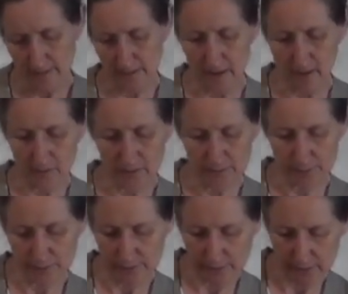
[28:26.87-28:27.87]
Then I would
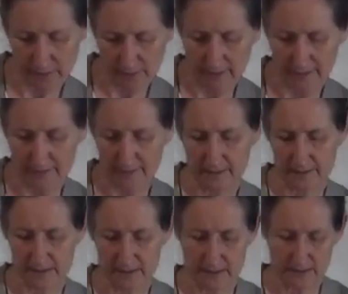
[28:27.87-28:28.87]
put it on like
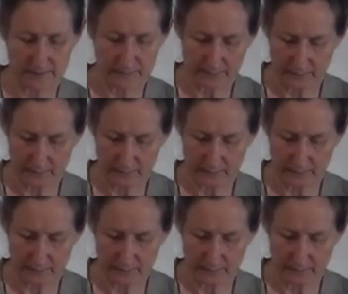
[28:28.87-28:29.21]
this